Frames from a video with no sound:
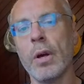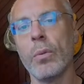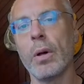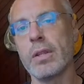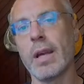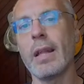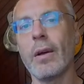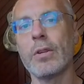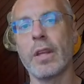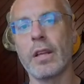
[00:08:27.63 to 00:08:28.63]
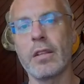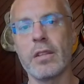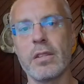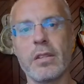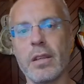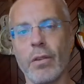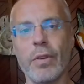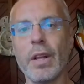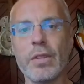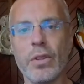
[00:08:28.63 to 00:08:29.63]
Well, say those things, because
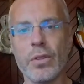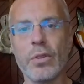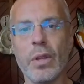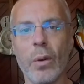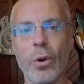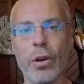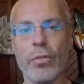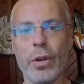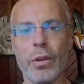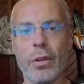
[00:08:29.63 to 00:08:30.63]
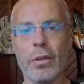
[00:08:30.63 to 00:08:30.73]
convenience doesn't do that work for you.